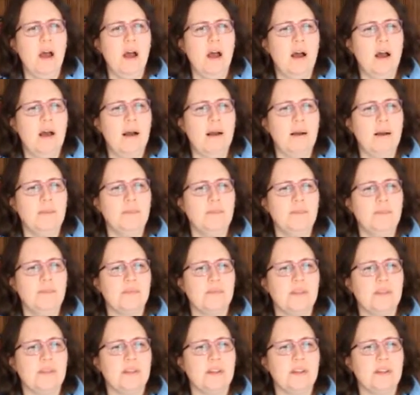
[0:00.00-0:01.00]
I
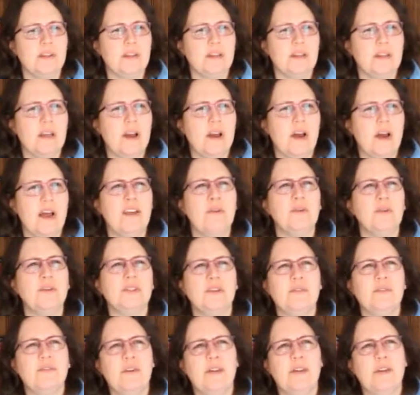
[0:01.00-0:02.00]

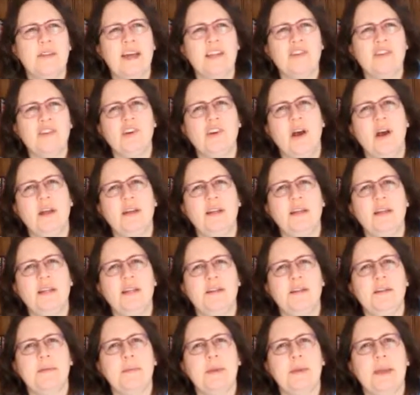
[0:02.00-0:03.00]
also felt that jarred a
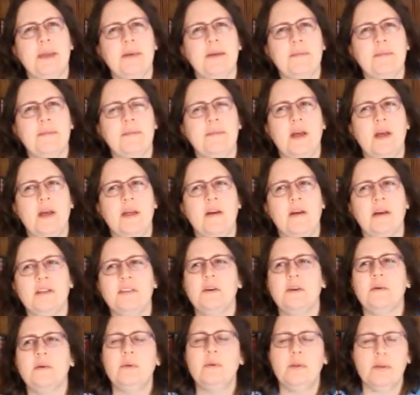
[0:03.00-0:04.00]
little bit, and I
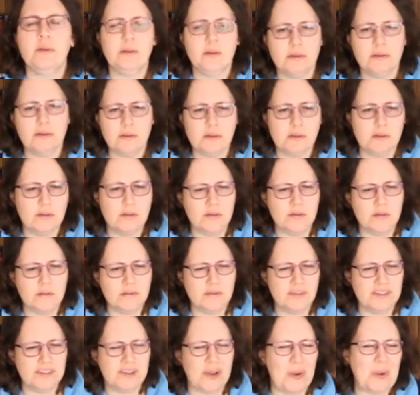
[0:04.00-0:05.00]
don't want to
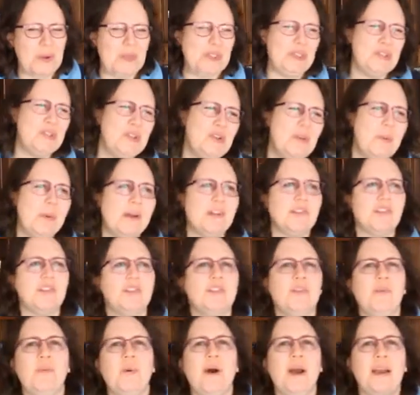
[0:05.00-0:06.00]
go too much
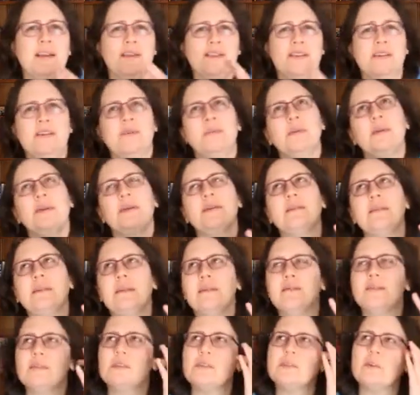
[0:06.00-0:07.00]
into why, because I don't want to
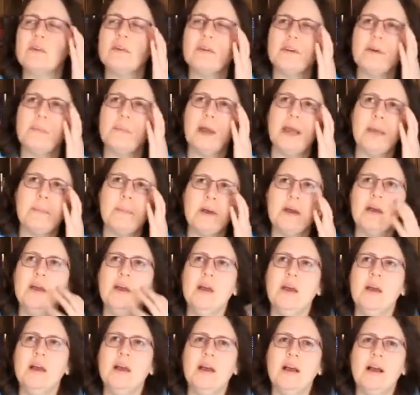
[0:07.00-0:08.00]
give the story away, but
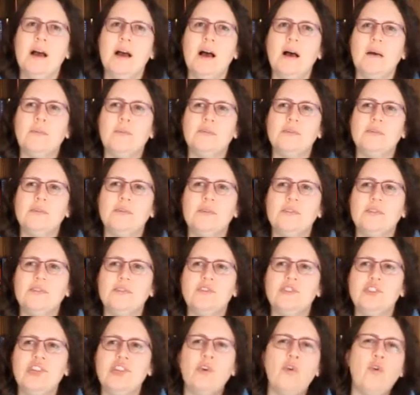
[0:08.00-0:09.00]

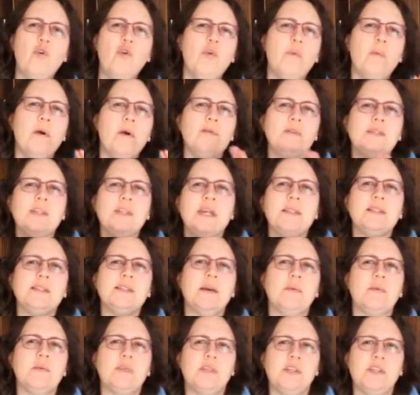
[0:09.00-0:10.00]
she almost ends
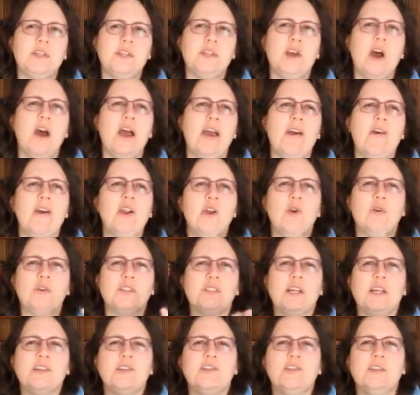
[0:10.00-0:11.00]
up with this guy, or it looks
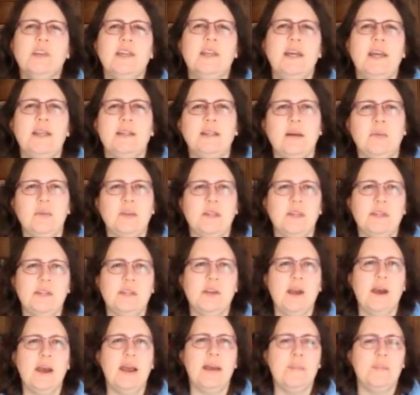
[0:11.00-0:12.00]
like she's going to end up with this
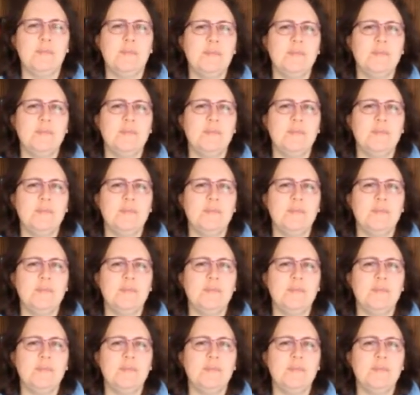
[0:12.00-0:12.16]
guy,